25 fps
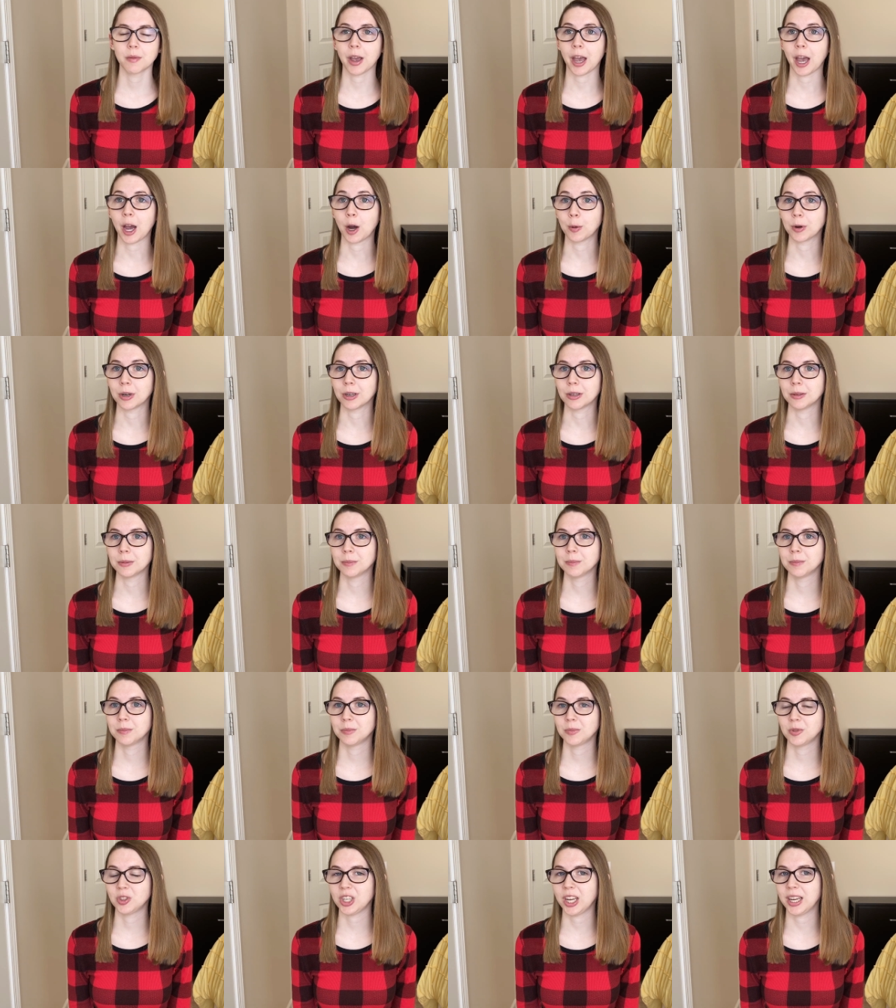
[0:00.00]

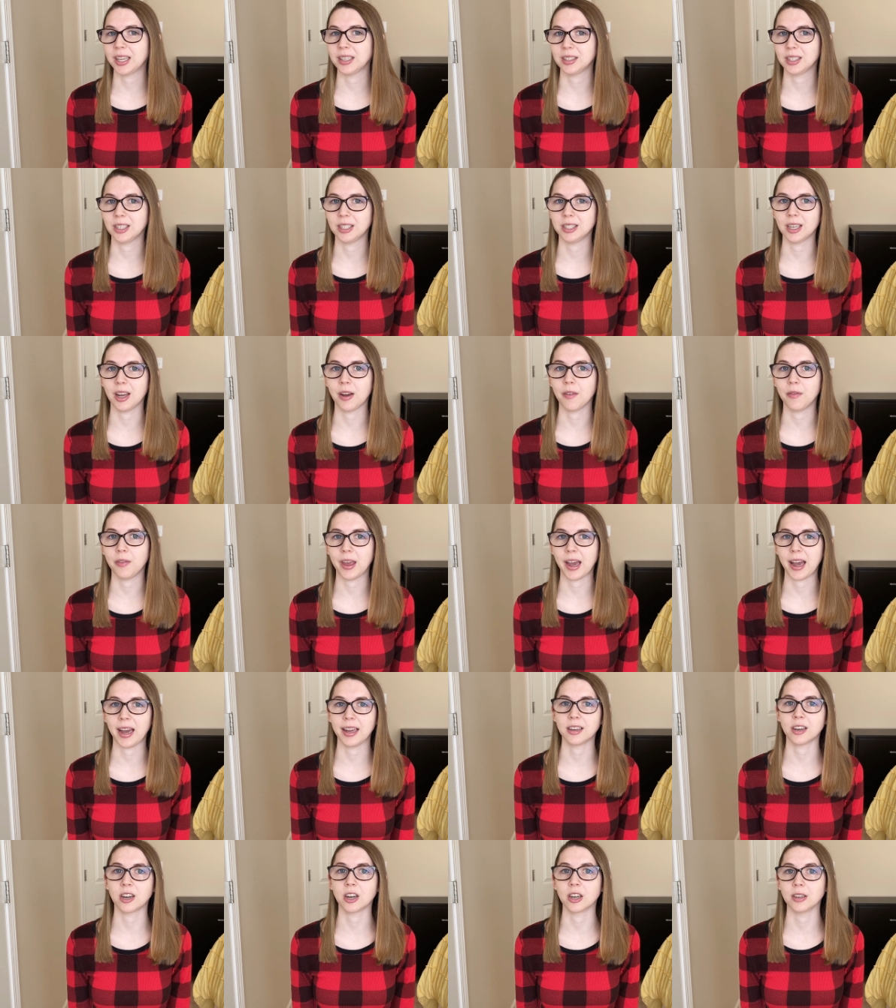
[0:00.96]
our chances of
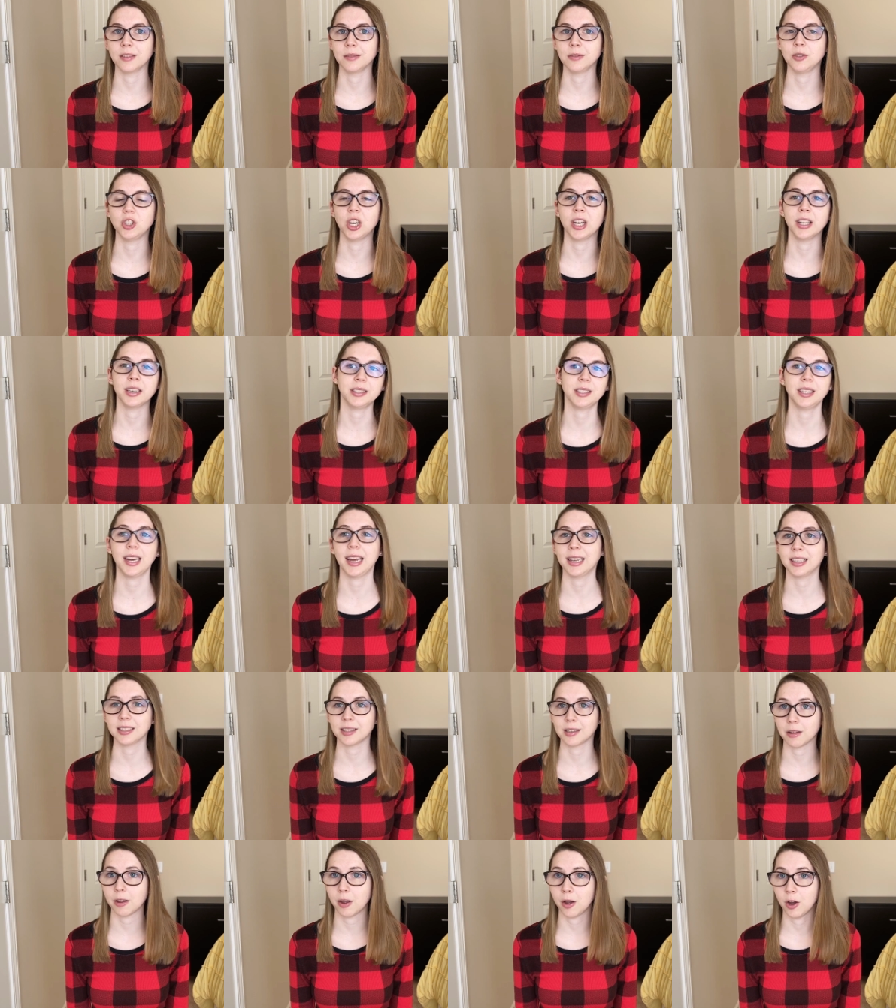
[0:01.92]
that are just
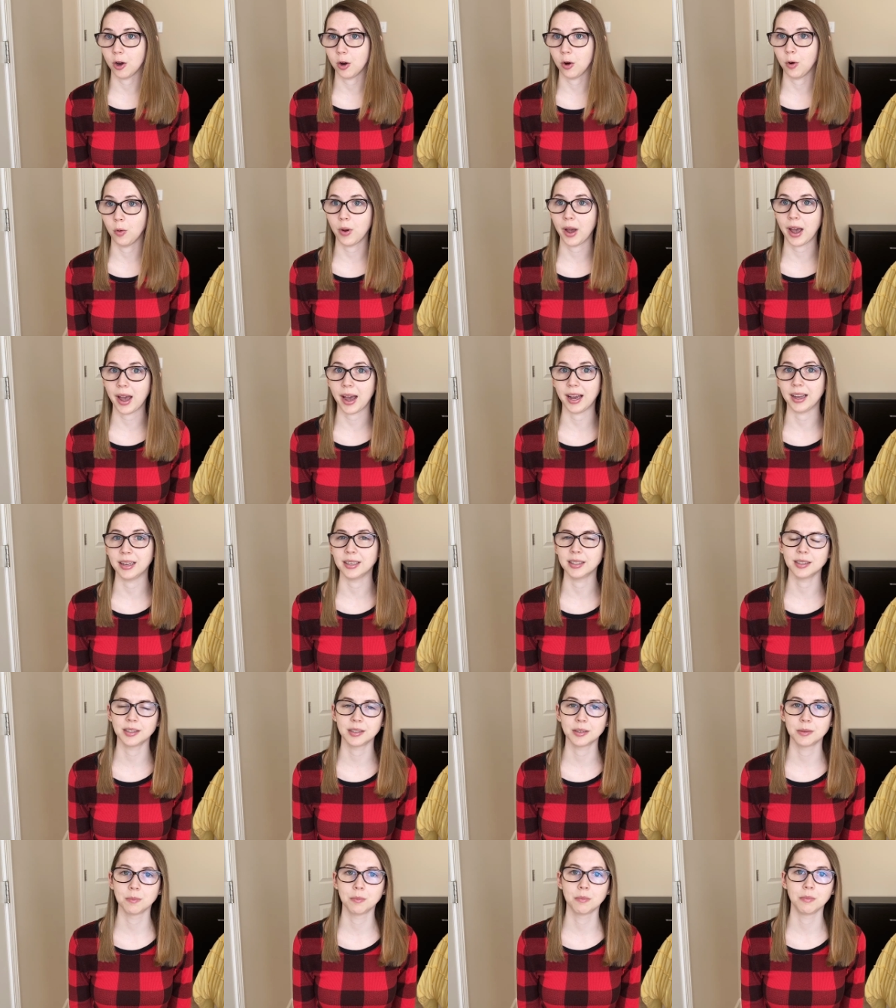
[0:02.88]
as low
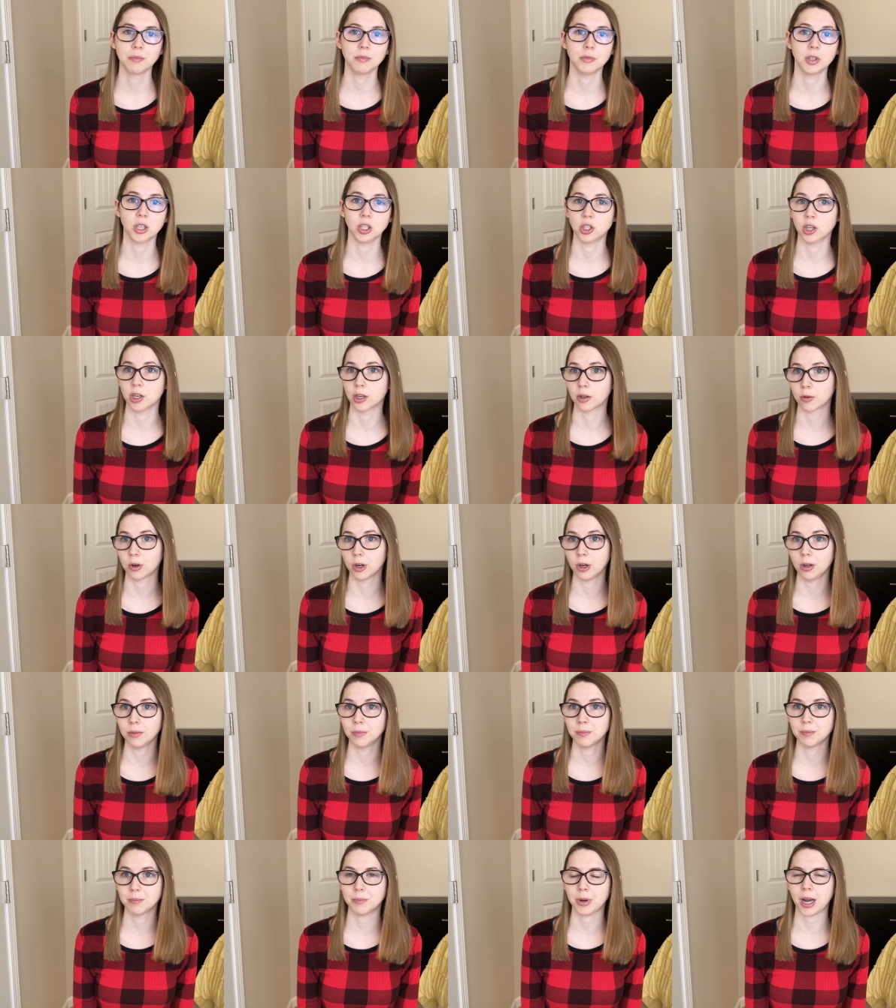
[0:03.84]
as the
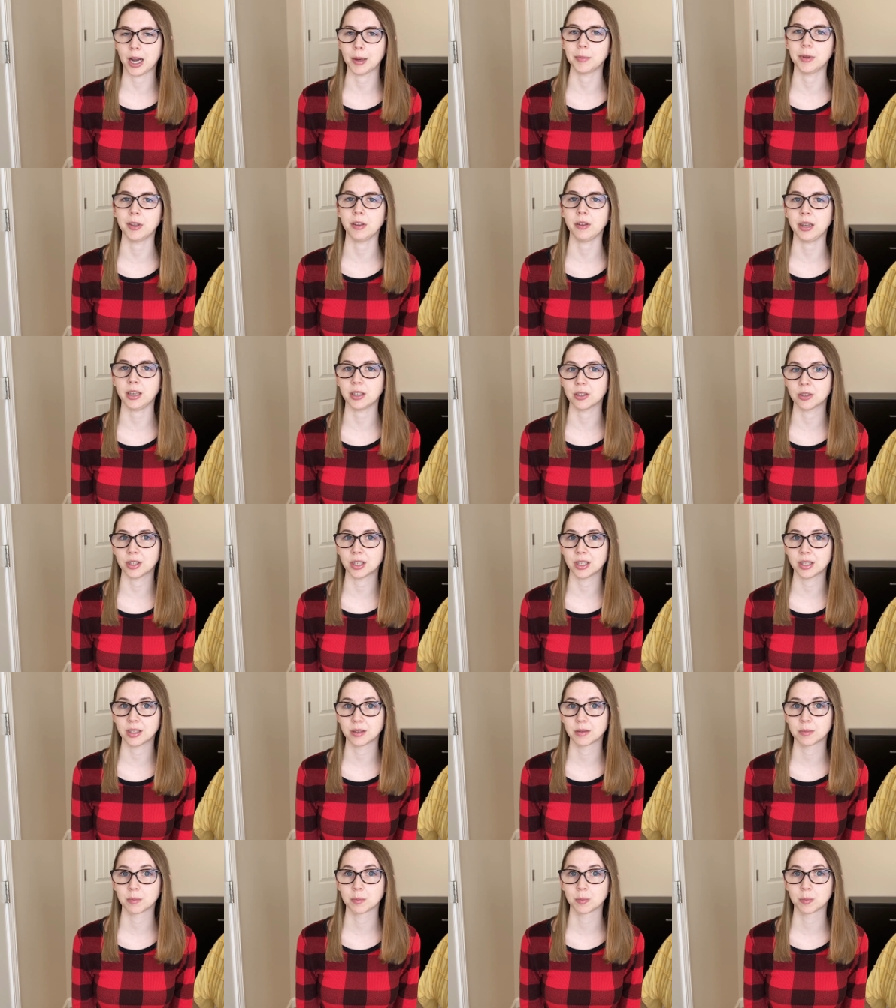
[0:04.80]
general
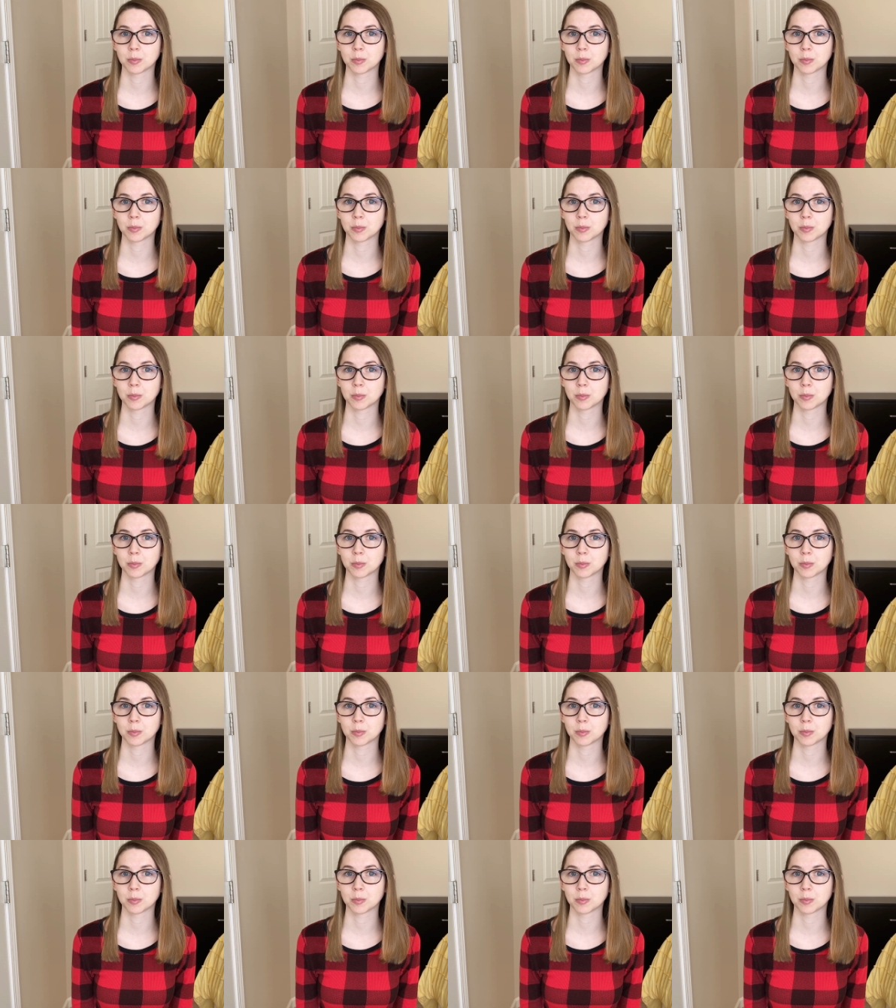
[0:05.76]
population.